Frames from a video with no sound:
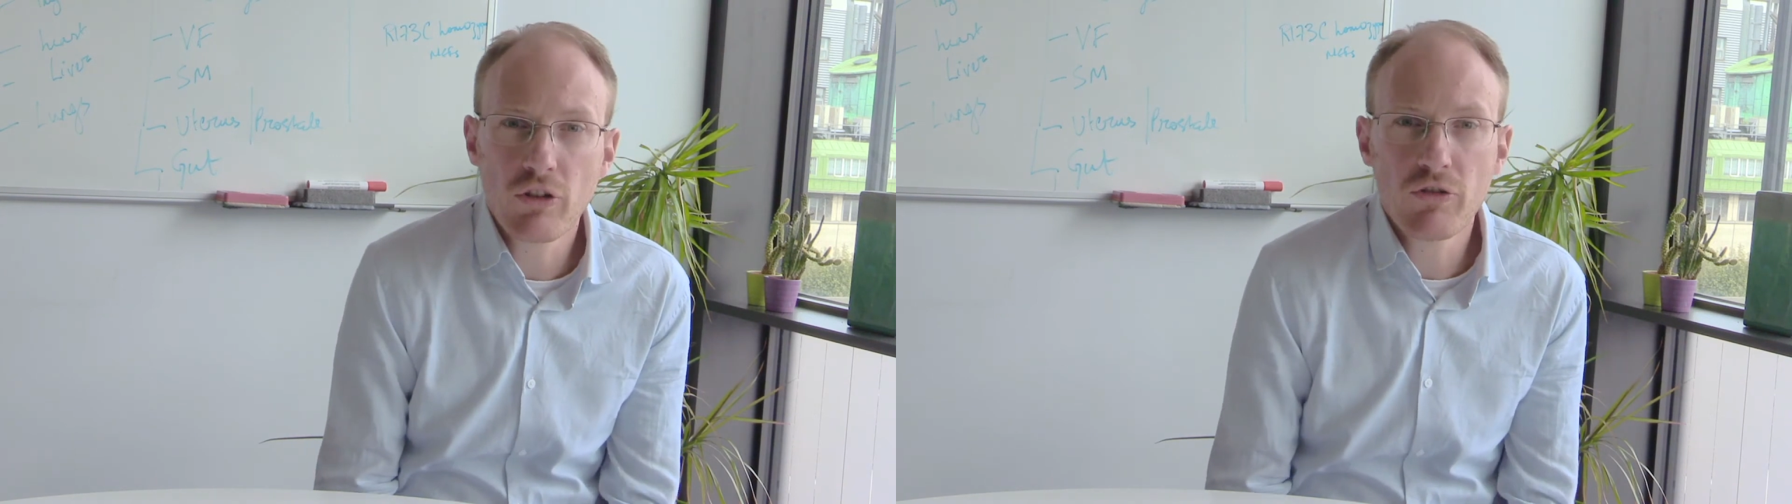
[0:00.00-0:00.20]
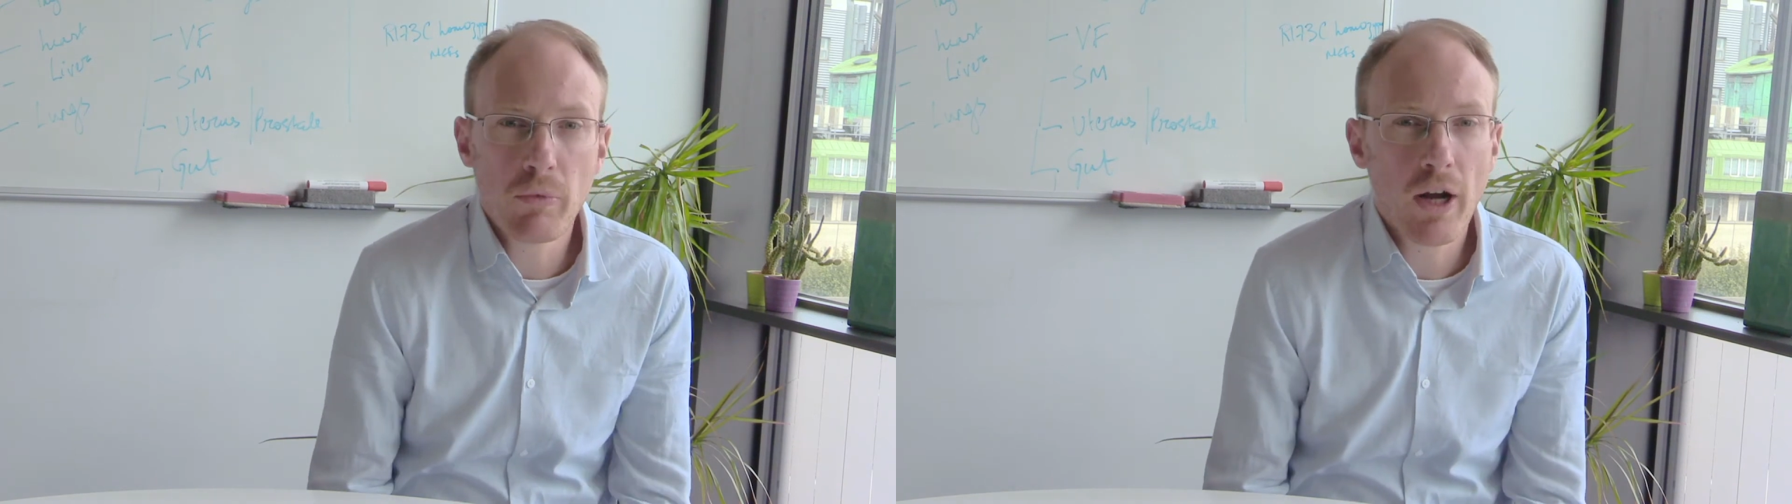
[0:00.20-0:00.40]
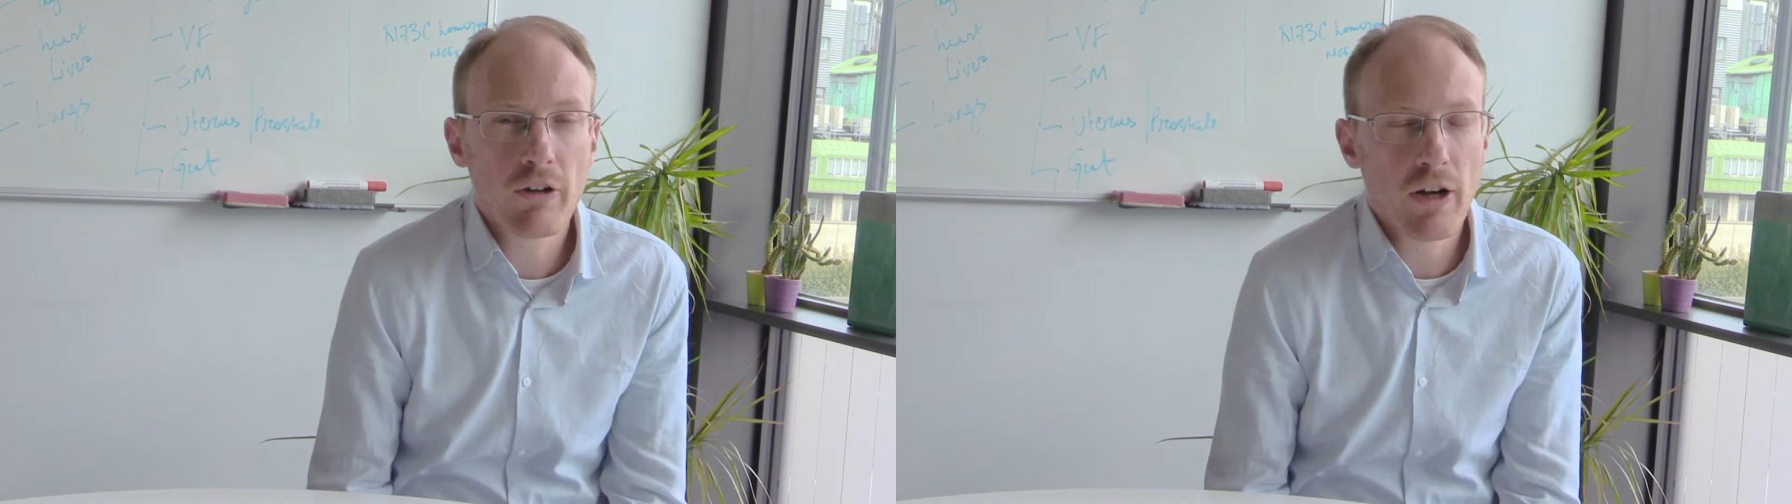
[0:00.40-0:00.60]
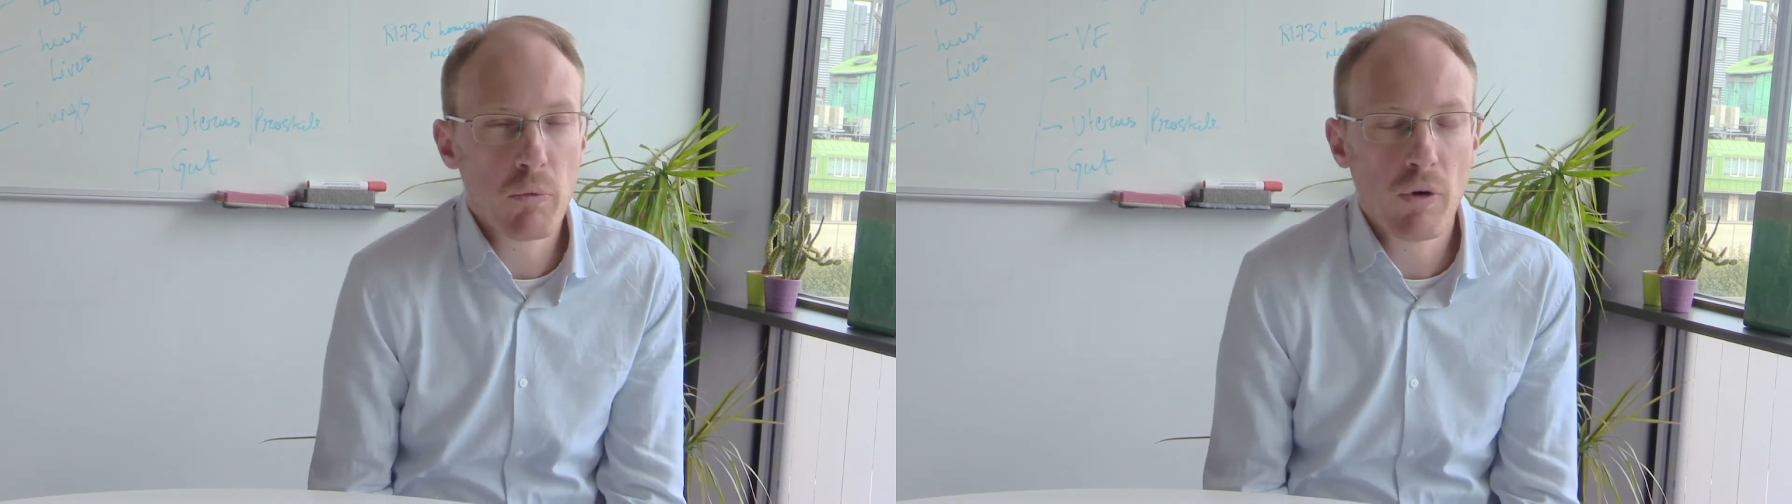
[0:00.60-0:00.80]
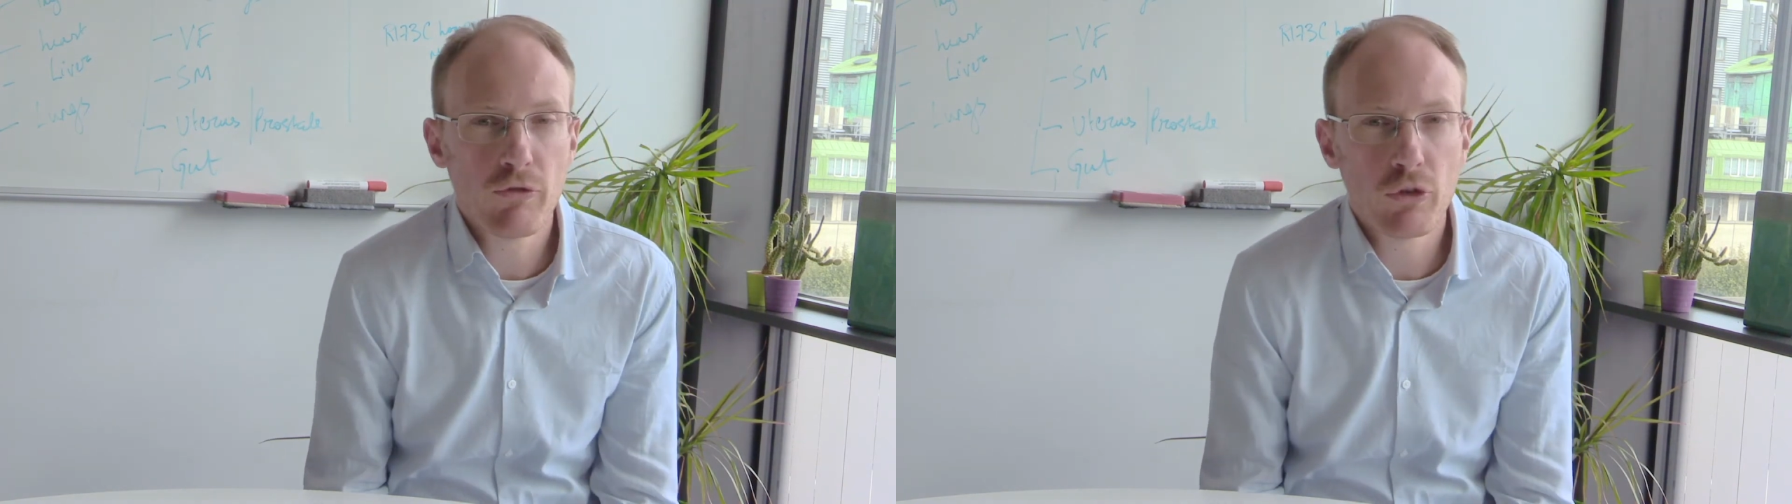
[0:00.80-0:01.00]
of
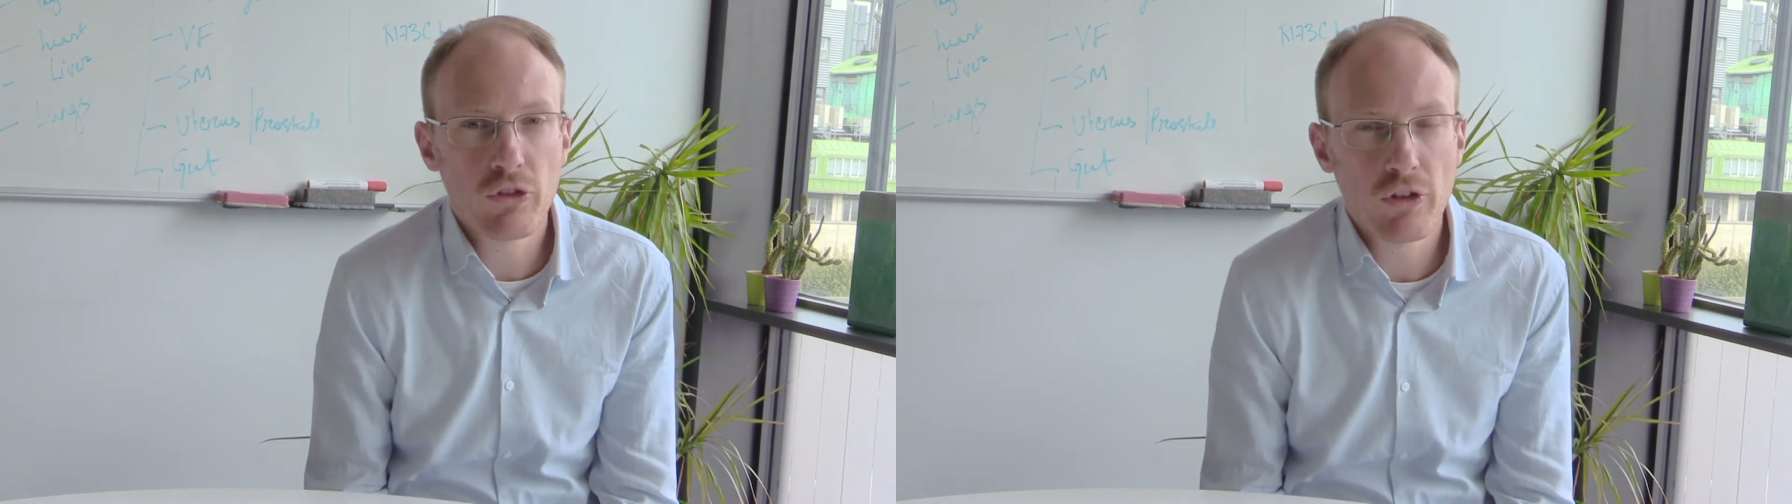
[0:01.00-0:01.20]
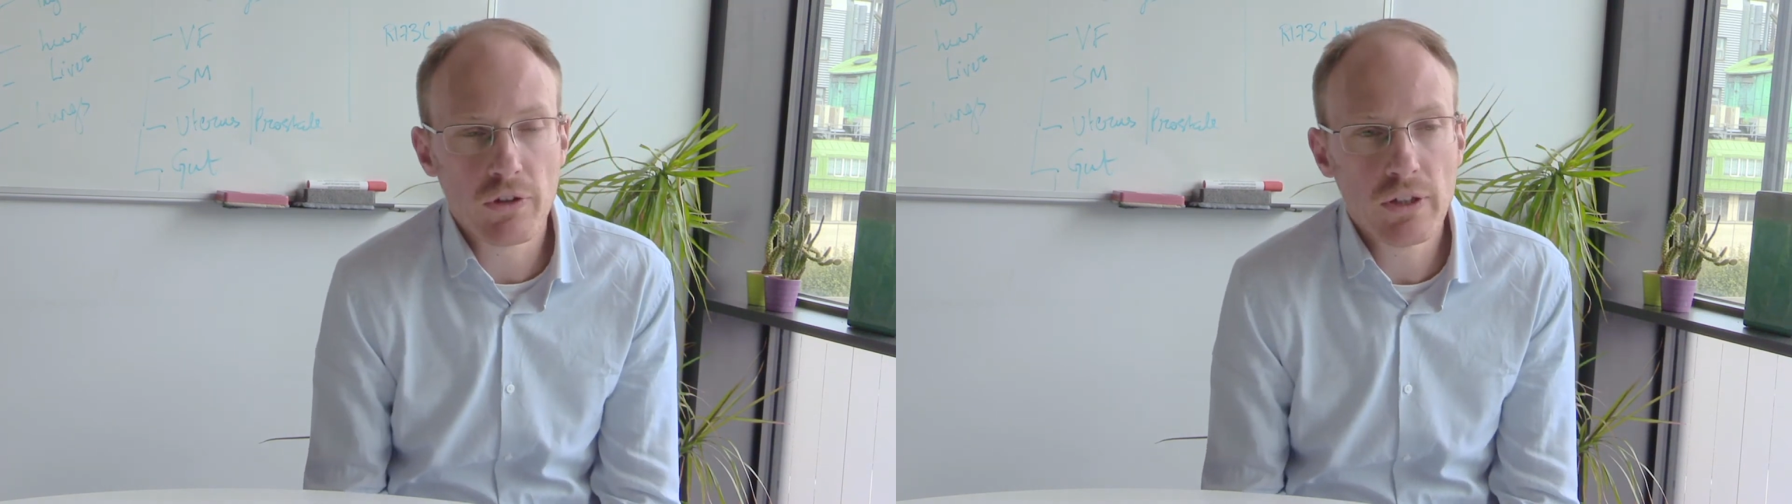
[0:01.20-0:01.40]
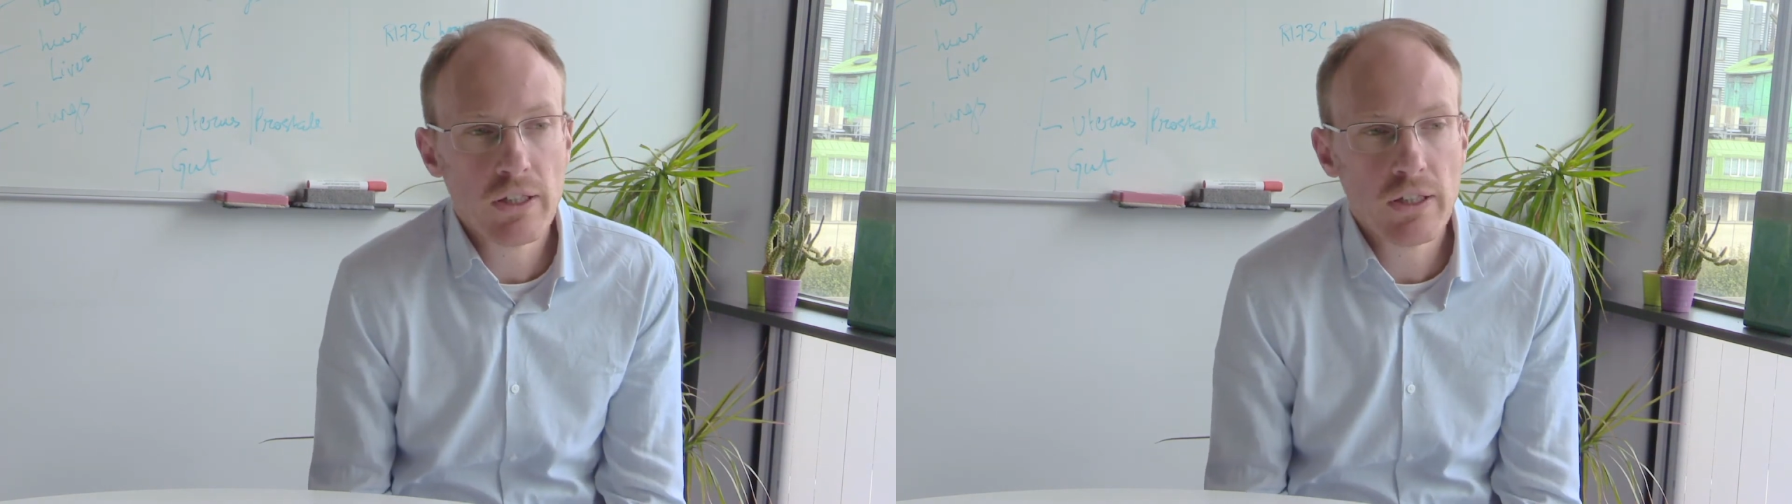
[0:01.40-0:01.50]
miRNA-142,